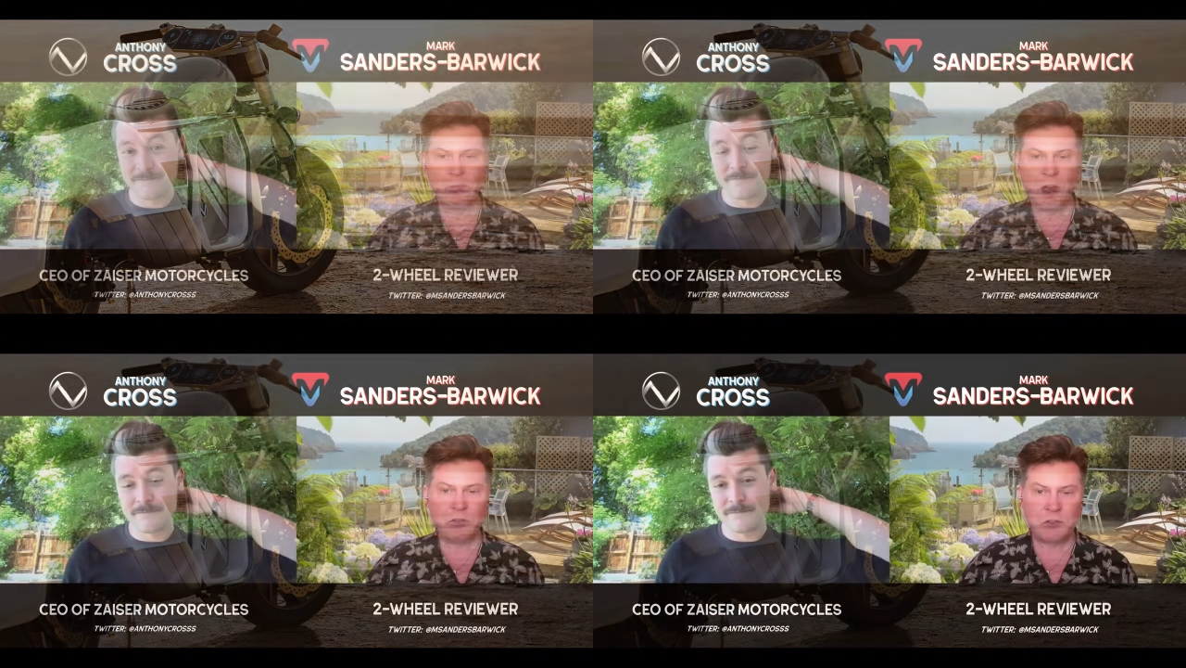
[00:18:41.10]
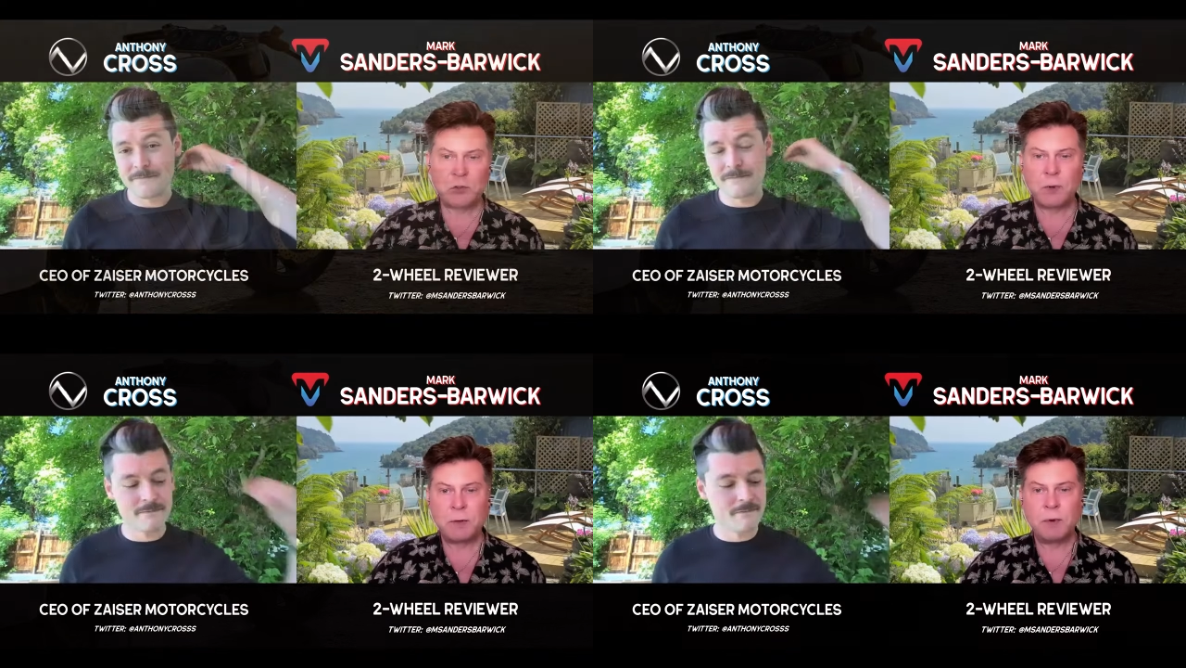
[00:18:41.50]

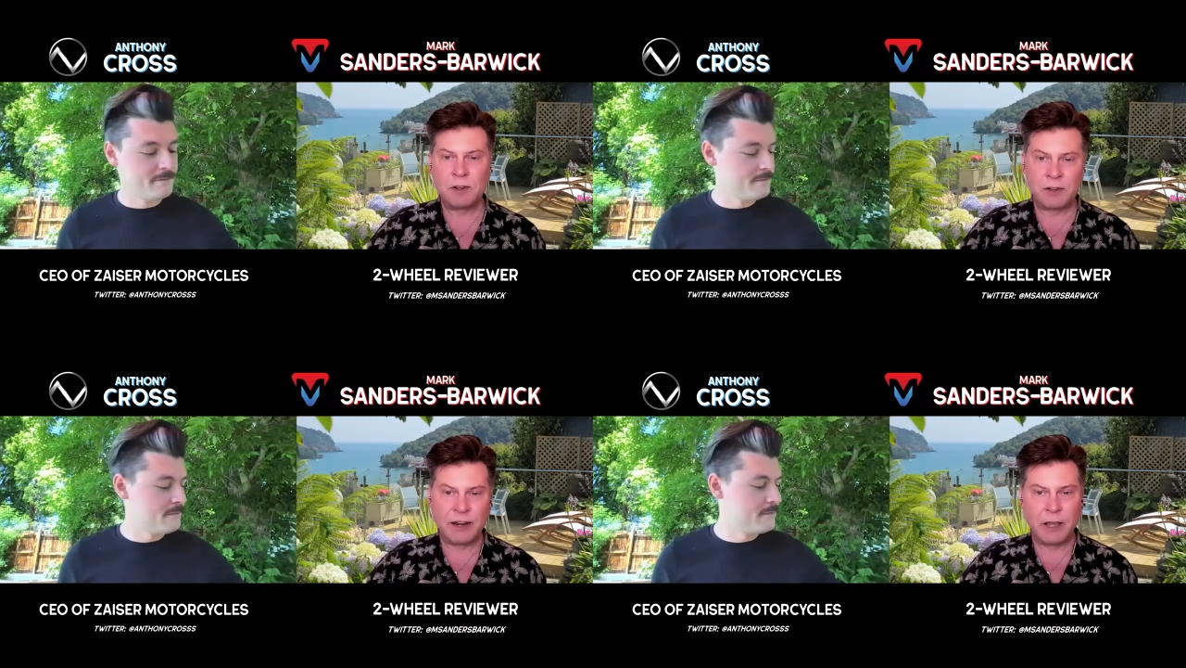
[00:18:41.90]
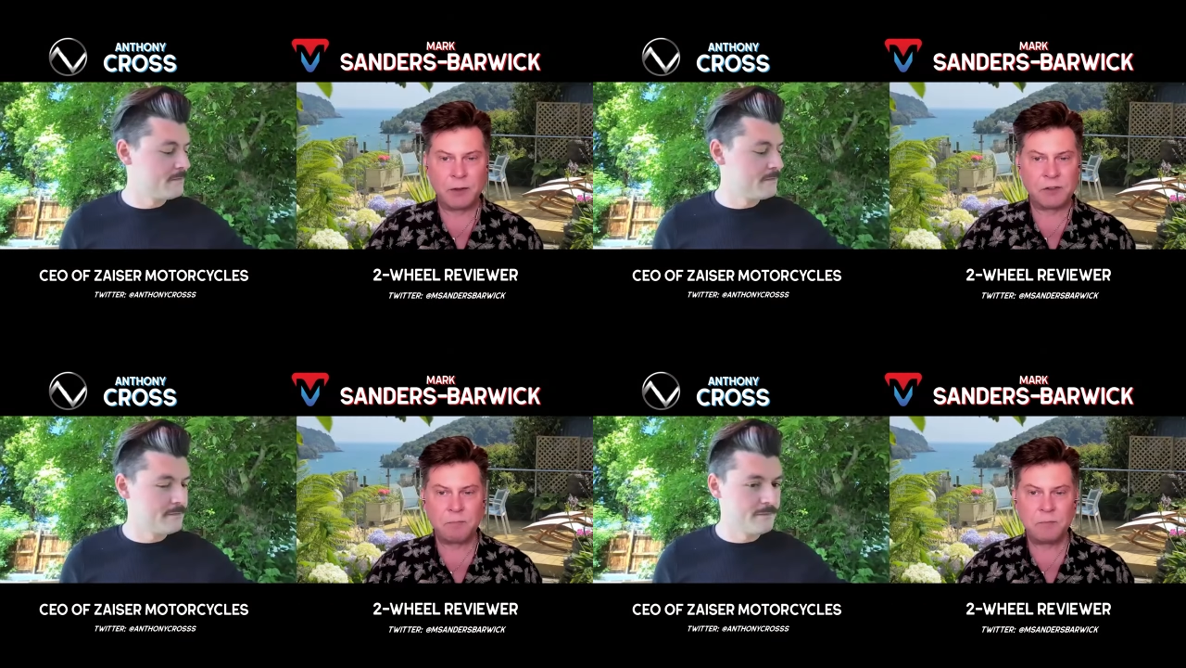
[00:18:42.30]
Speaker 1: 120 mile an
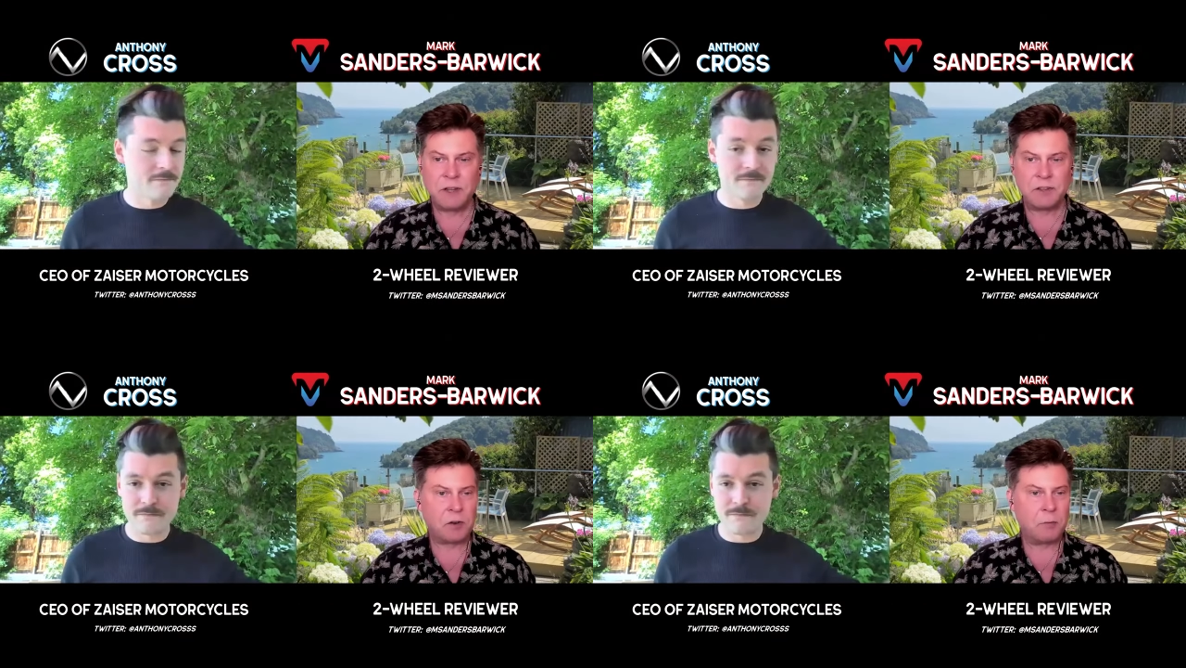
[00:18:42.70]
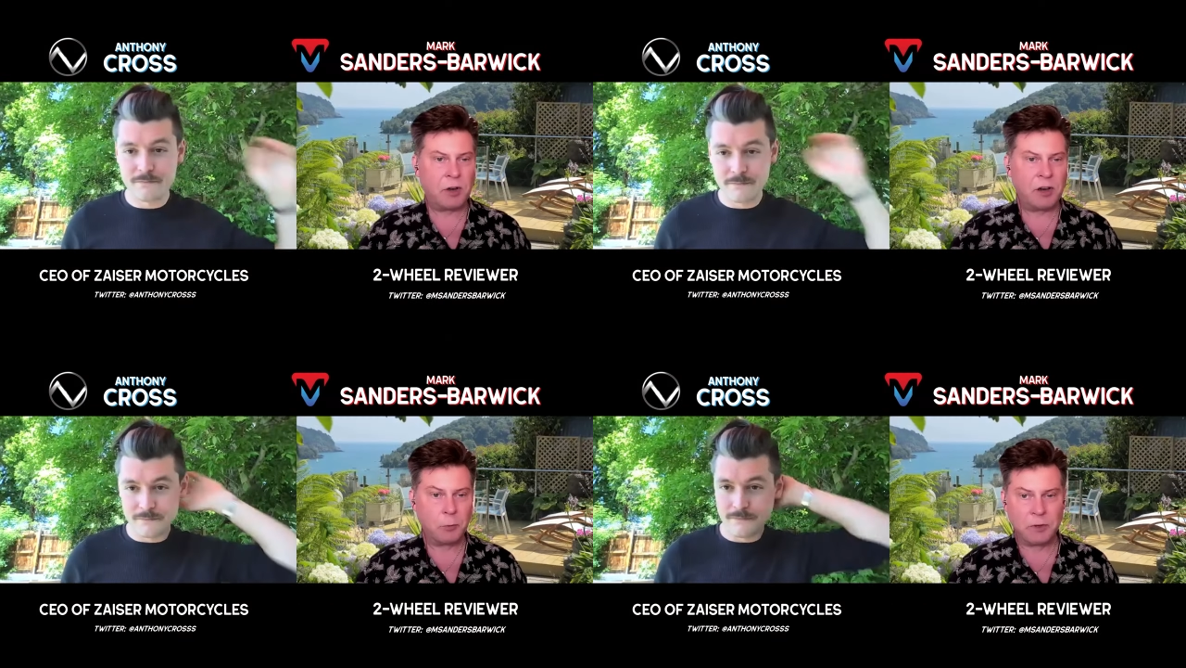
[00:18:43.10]
hour is on
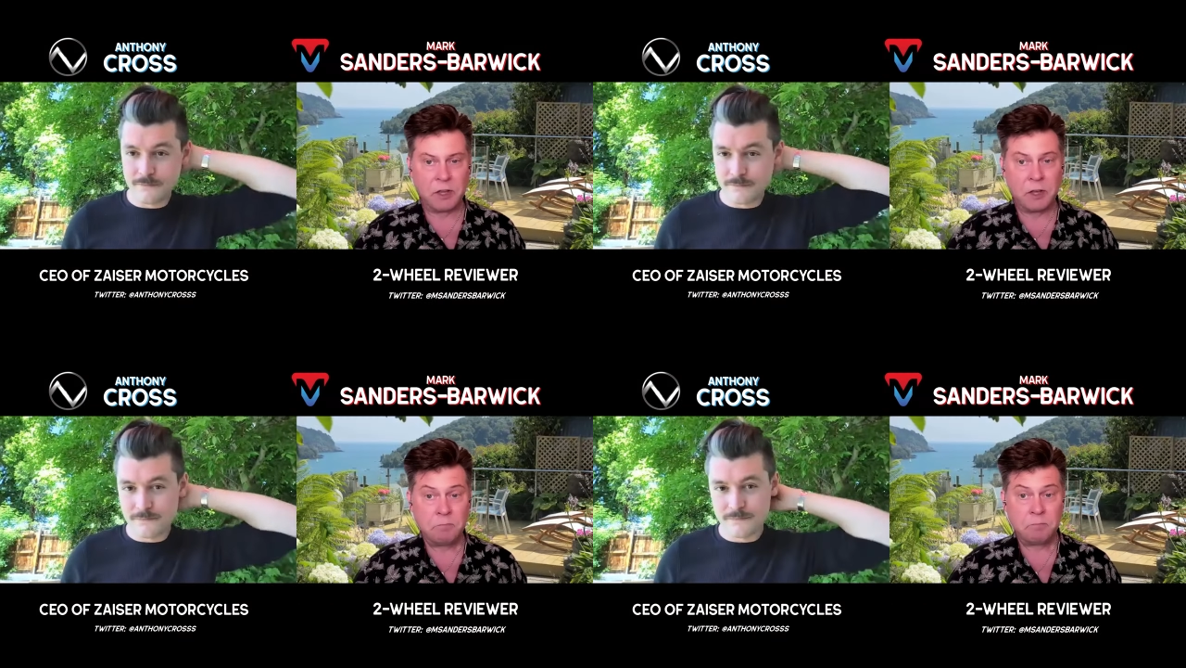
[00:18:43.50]
par with a